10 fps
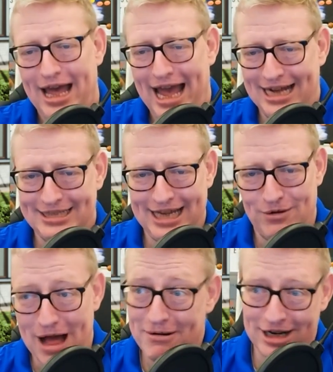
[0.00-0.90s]
and say,
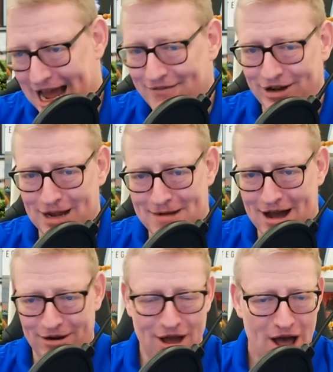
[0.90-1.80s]
well, I'm going to have it come
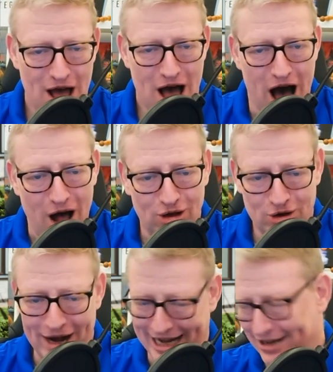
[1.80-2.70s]
out all
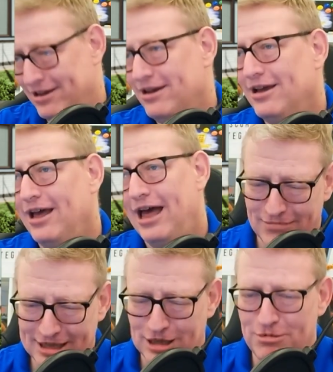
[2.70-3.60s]
great.
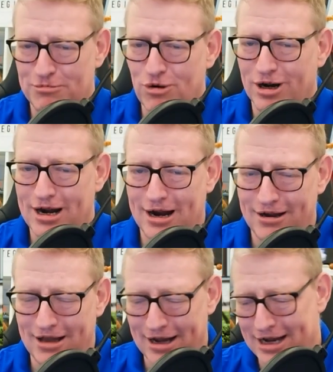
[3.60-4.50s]
It's a little bit more
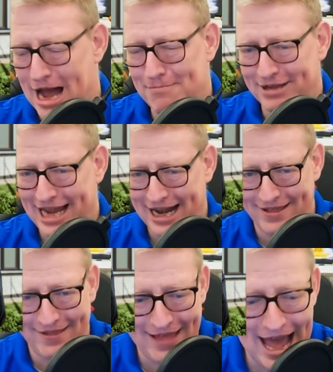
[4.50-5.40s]
complicated
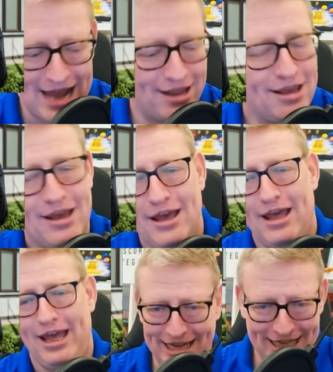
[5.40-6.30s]
than that.
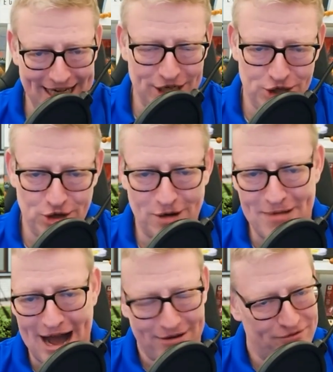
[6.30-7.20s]
You need to do
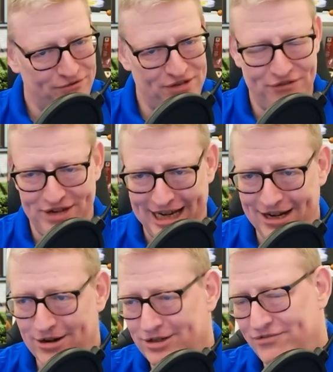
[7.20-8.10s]
about
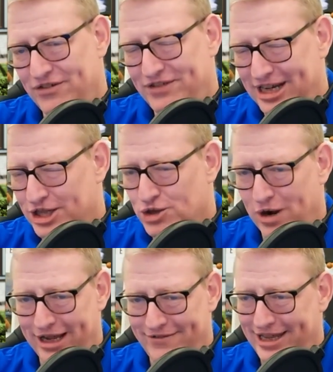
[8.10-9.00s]
15 to
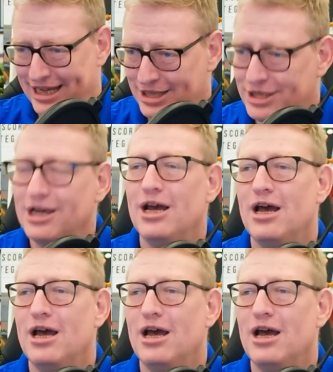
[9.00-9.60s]
20 of these